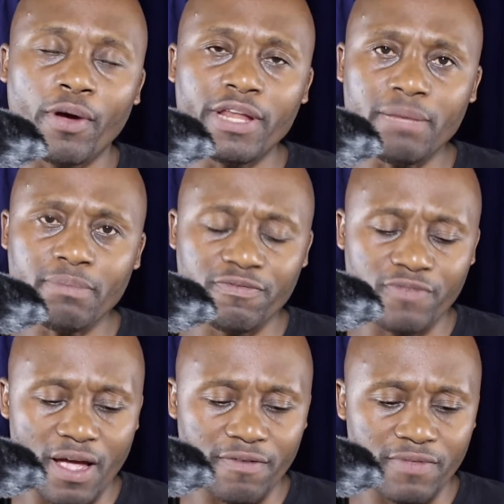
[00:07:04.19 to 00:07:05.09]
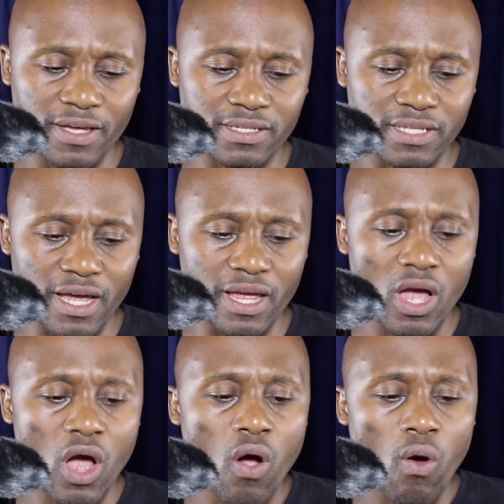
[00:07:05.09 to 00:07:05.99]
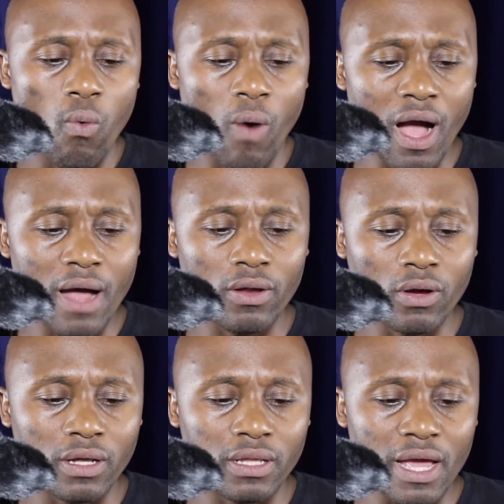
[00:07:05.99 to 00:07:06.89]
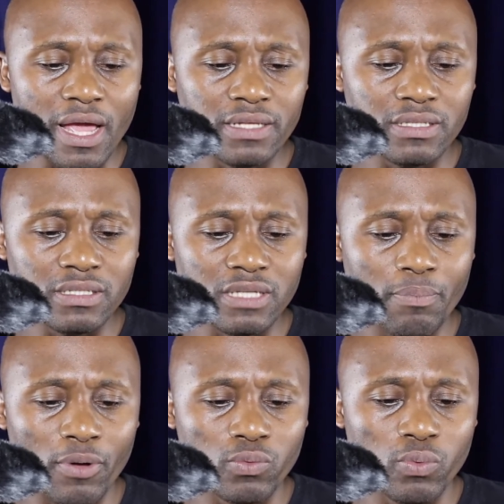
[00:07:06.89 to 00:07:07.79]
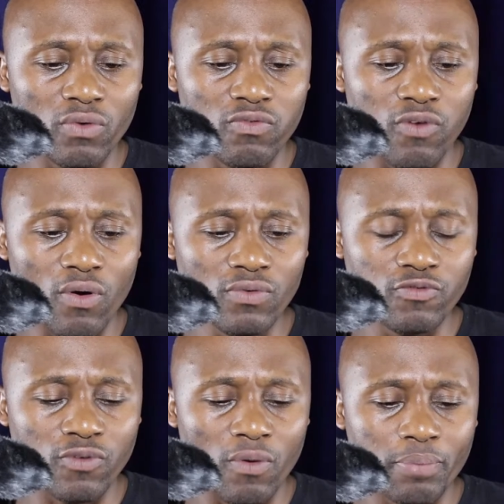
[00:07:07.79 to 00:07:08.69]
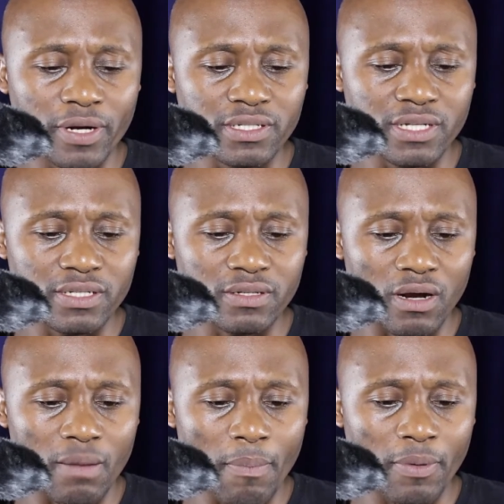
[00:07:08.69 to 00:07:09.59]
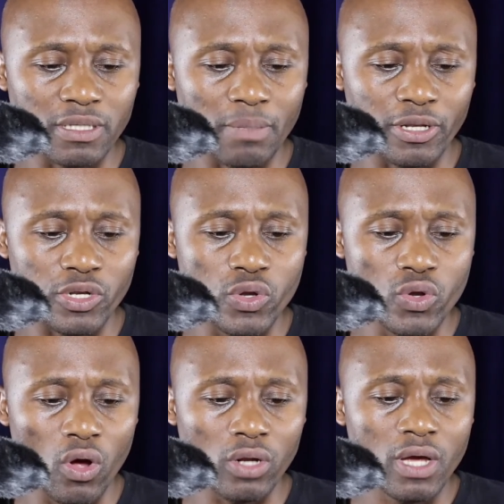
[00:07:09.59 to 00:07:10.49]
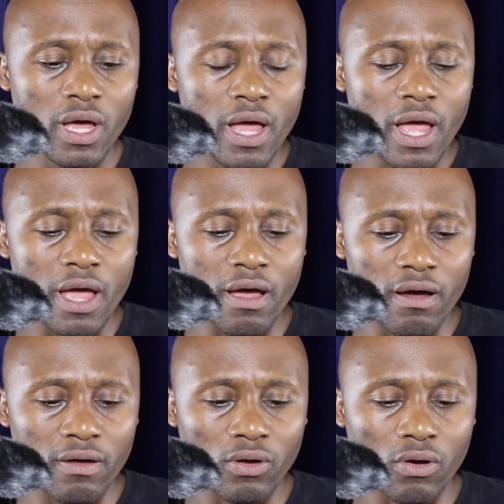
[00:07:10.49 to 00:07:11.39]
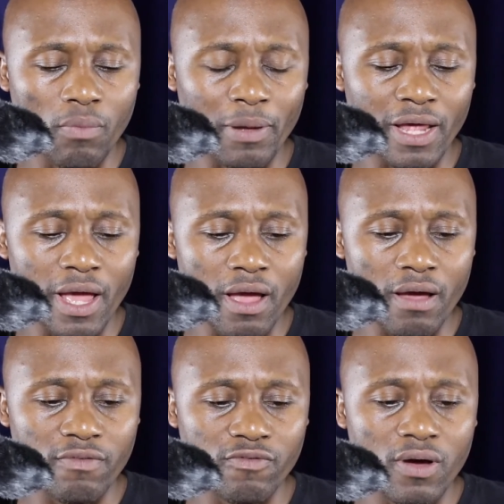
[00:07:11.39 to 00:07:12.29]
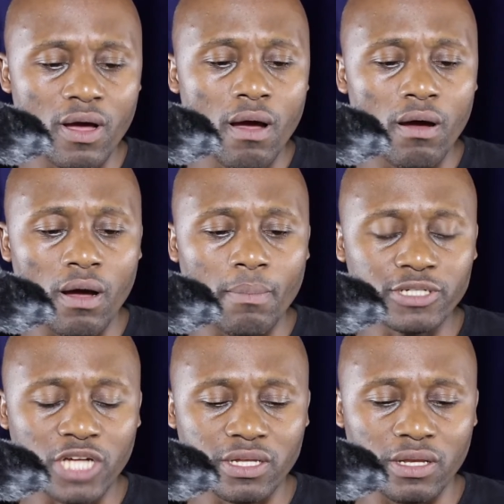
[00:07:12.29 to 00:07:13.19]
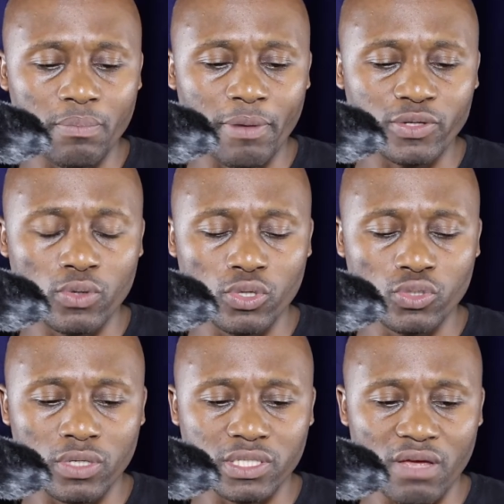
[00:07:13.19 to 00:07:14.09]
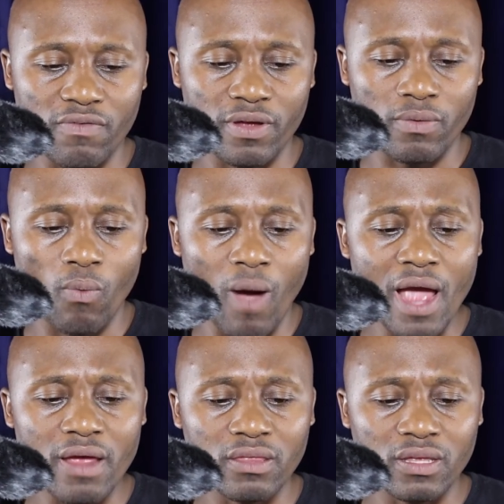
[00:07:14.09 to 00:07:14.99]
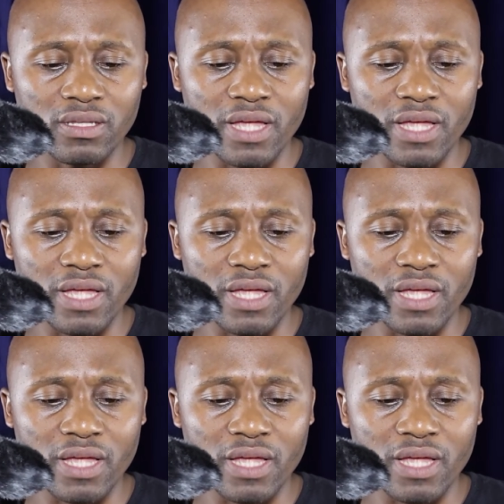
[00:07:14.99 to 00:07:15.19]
Point number 5, they say, look, ANC support will vote for President Cyril Ramaphosa, but not have Mashatile by 2027. Why this?